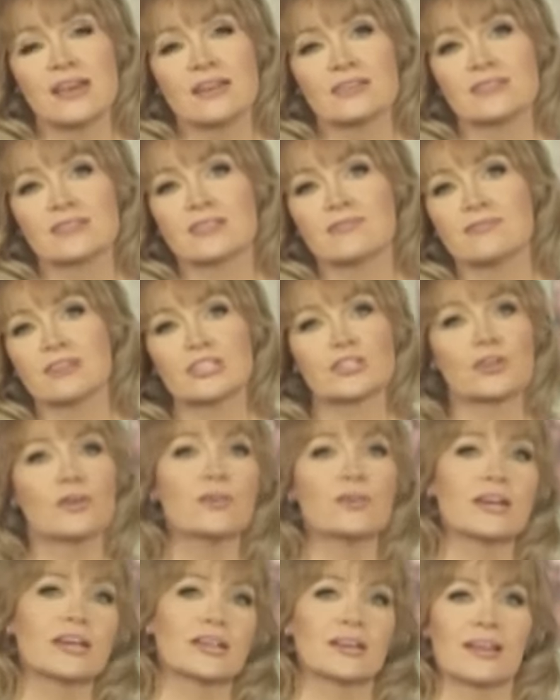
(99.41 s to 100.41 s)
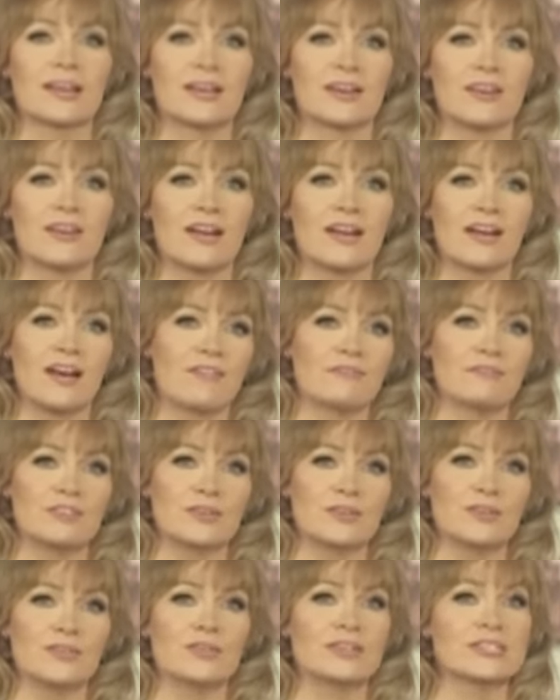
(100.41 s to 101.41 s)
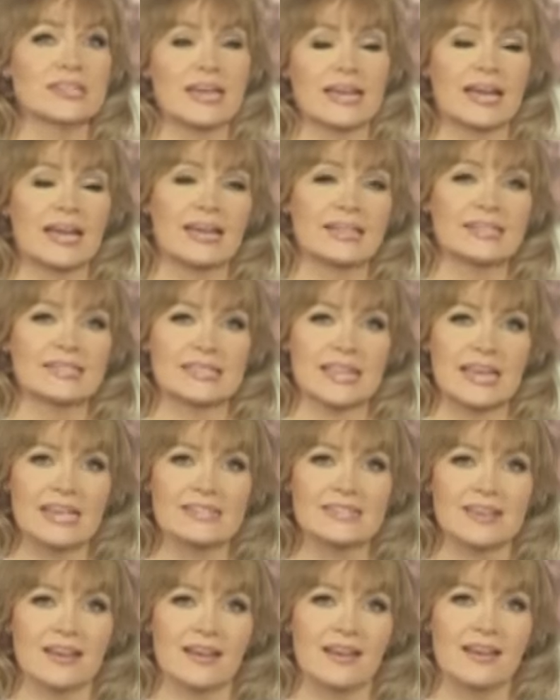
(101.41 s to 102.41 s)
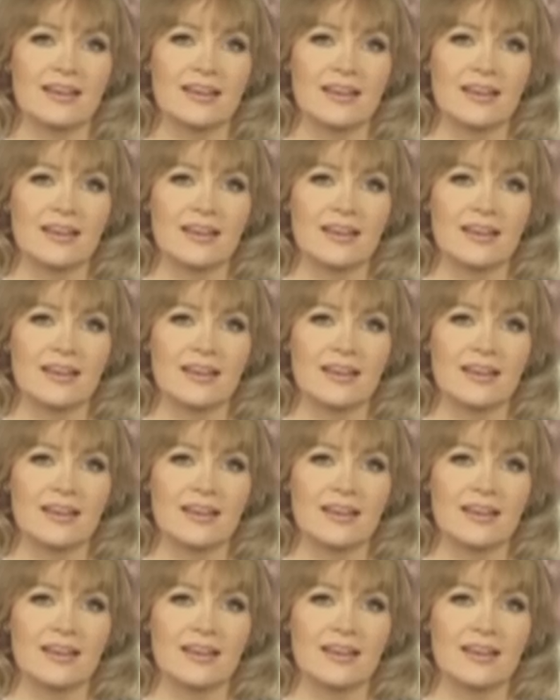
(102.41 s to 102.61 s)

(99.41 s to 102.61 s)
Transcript: to the Victorian era a few decades later.